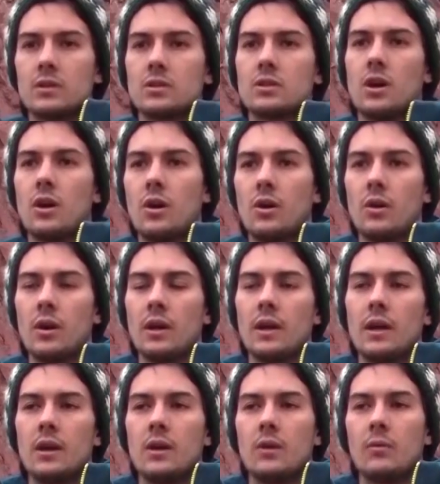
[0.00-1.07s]
So
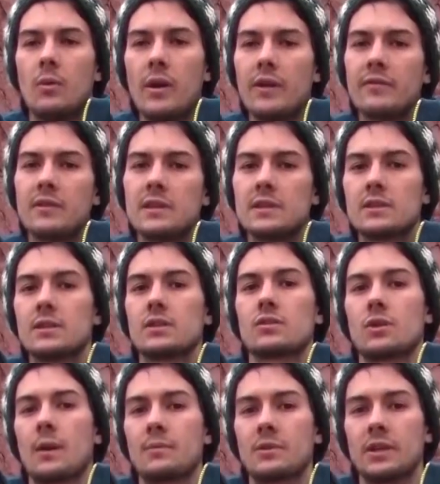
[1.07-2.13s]
one of these
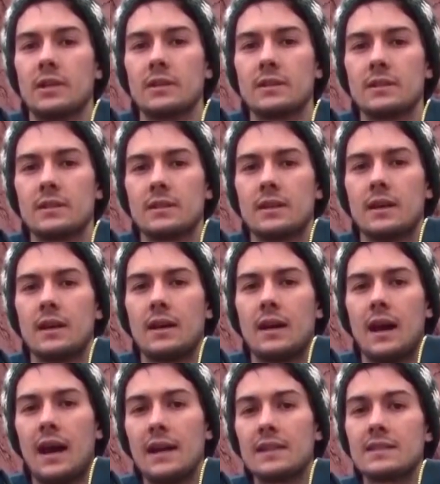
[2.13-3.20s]
disruptions
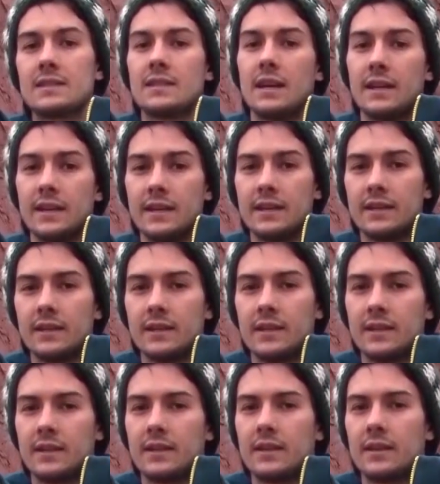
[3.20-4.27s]
I study
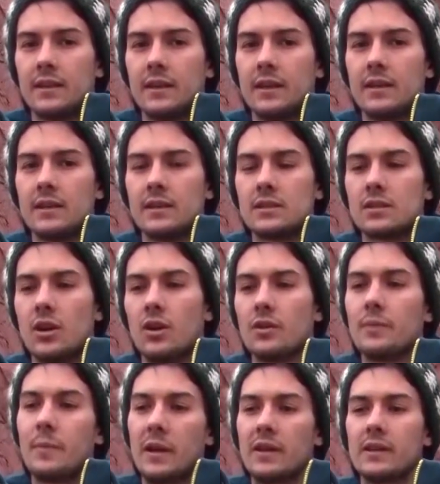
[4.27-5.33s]
is called
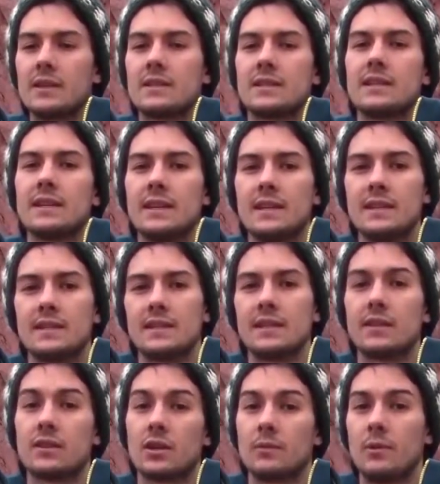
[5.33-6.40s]
the
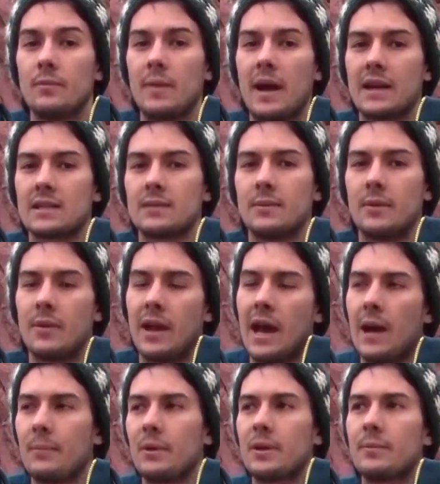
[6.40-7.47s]
Paleocene-Eocene thermal maximum. It
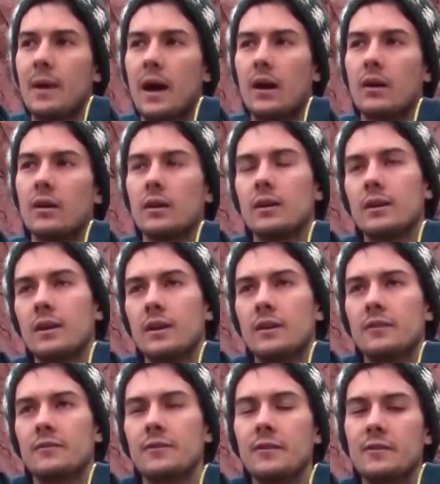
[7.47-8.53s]
happened about
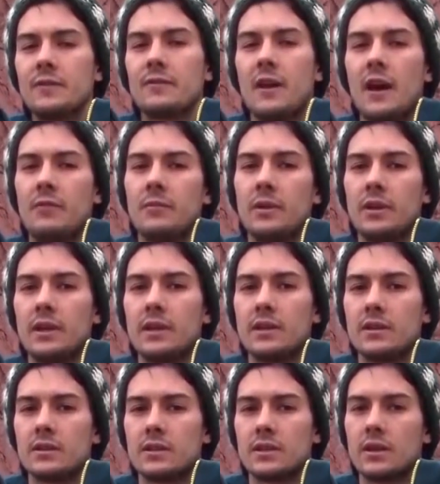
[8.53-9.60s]
55 million
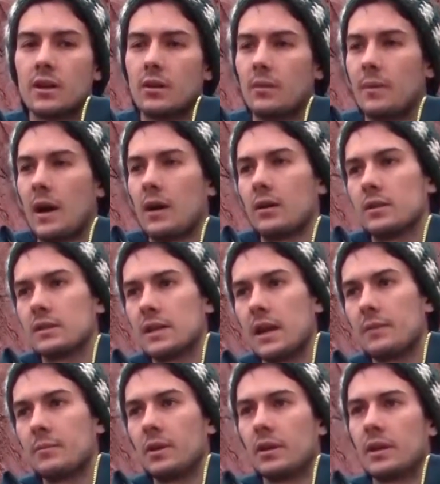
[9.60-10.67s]
years ago, about
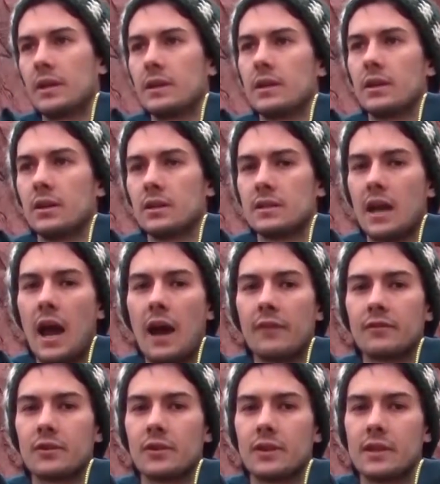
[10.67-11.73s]
10 million years
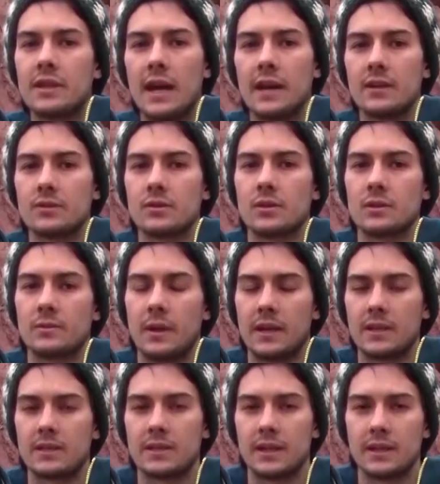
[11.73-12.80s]
after the dinosaurs went
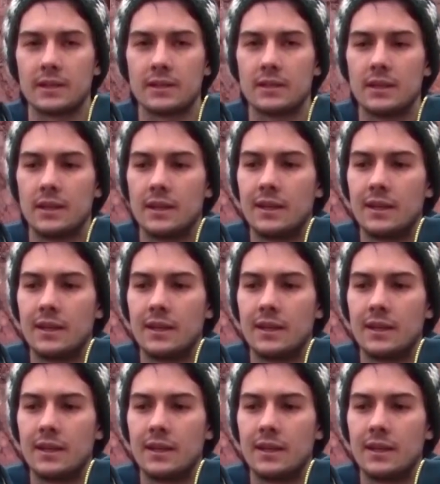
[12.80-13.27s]
extinct.